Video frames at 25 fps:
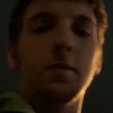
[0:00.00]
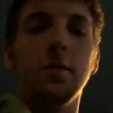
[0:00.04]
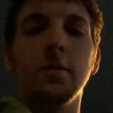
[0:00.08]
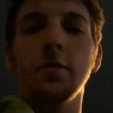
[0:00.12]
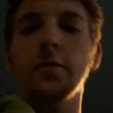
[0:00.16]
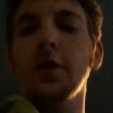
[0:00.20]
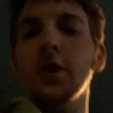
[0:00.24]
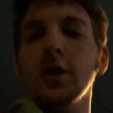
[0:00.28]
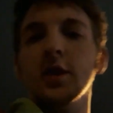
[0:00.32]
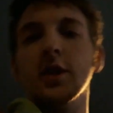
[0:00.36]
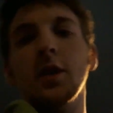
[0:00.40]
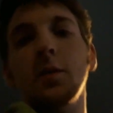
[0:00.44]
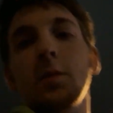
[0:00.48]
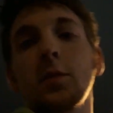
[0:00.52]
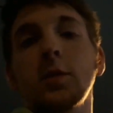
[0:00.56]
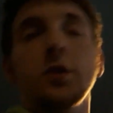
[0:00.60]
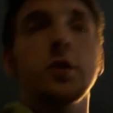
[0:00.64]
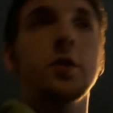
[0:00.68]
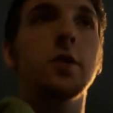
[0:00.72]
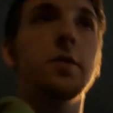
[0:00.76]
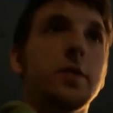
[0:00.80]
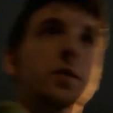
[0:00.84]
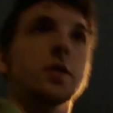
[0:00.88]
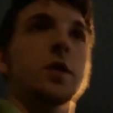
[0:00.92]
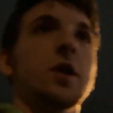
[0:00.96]
Fitzsimons
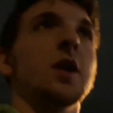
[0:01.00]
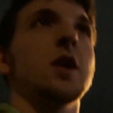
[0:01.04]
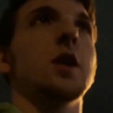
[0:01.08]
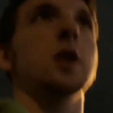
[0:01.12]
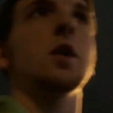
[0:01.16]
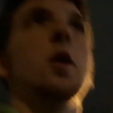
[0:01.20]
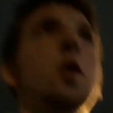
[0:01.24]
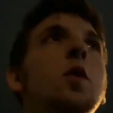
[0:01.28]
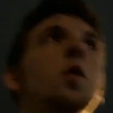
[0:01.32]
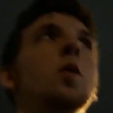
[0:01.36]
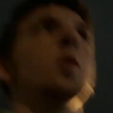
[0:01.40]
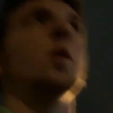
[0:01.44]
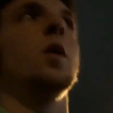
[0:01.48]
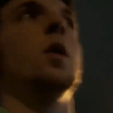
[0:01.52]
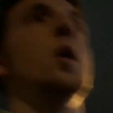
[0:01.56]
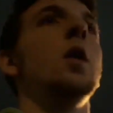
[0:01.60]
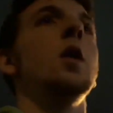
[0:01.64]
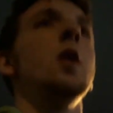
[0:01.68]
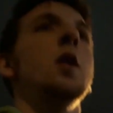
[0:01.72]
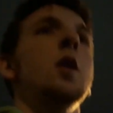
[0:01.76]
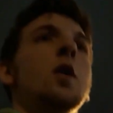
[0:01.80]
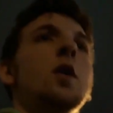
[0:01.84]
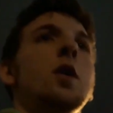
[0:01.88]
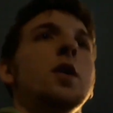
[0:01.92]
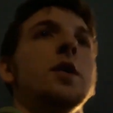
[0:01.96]
obviously in goal,
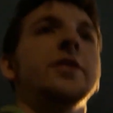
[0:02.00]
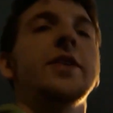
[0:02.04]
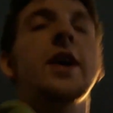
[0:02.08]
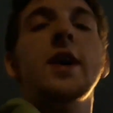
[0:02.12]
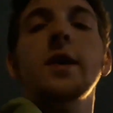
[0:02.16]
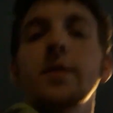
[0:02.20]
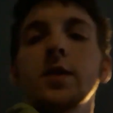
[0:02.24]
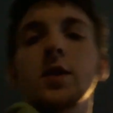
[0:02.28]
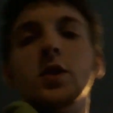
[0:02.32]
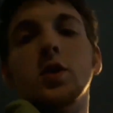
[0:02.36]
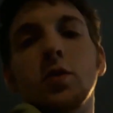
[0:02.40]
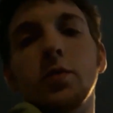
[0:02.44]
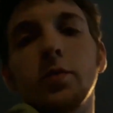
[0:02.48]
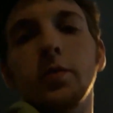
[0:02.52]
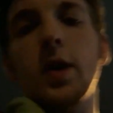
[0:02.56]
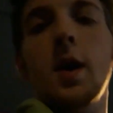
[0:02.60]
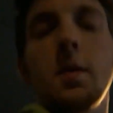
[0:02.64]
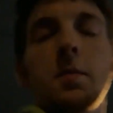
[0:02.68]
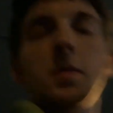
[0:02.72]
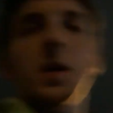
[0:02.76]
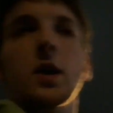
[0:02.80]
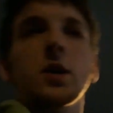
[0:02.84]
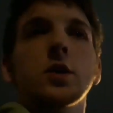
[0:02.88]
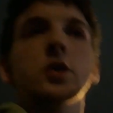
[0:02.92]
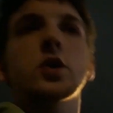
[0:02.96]
Davies at
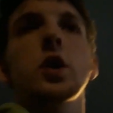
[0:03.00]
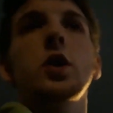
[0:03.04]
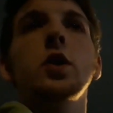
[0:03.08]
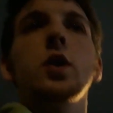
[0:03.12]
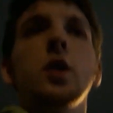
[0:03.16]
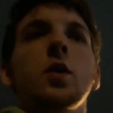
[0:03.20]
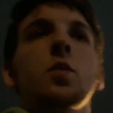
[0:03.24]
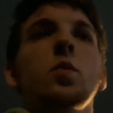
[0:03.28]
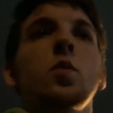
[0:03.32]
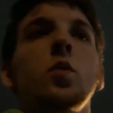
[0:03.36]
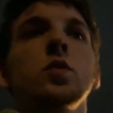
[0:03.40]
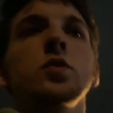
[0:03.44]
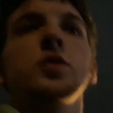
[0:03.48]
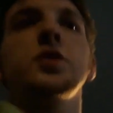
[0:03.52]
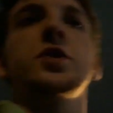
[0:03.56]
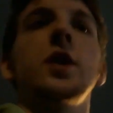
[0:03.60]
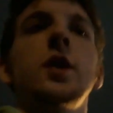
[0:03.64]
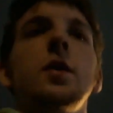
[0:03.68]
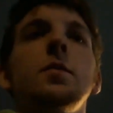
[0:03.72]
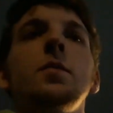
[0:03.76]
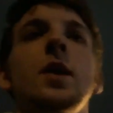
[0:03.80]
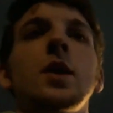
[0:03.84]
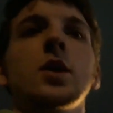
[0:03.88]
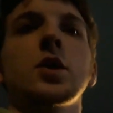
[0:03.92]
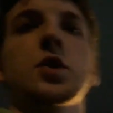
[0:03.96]
right back, Turley and Ward
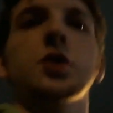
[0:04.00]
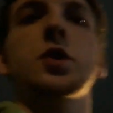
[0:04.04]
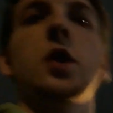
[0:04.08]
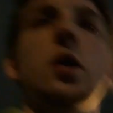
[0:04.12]
centre backs,